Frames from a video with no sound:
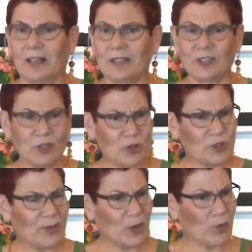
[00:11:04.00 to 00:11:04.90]
I don't know
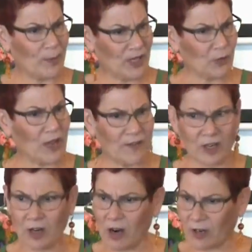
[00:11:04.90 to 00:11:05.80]
too many women who have
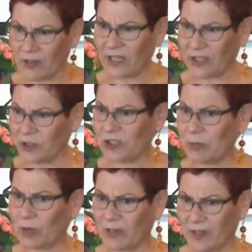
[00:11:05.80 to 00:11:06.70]
a car thing. It's
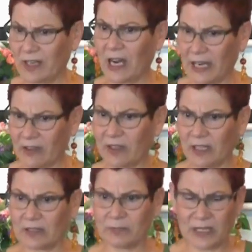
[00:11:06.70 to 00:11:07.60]
usually more of a guy
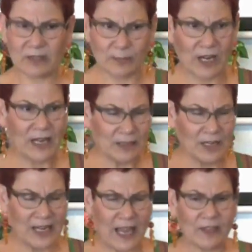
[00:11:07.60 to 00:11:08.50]
thing. But, but I,
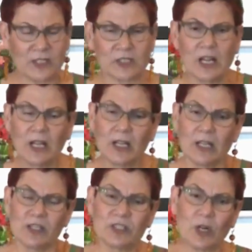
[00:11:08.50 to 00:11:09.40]
I had this.
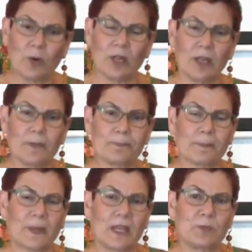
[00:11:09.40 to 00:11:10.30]
And so
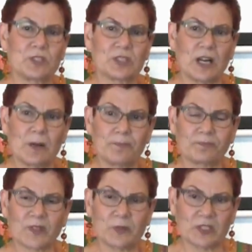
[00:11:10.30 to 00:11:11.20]
it was, um,
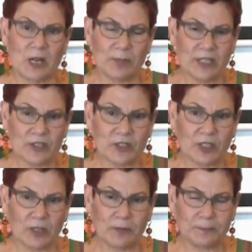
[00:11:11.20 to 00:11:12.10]
it was a couple of years
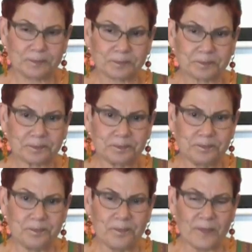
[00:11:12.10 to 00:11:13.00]
ago,
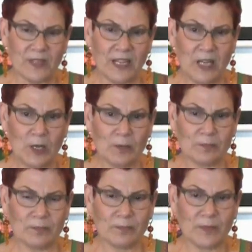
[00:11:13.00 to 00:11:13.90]
and
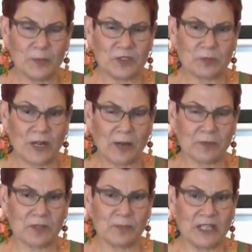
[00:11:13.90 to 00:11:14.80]
it was
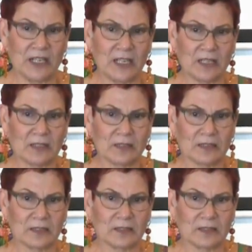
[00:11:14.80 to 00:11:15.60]
around beginning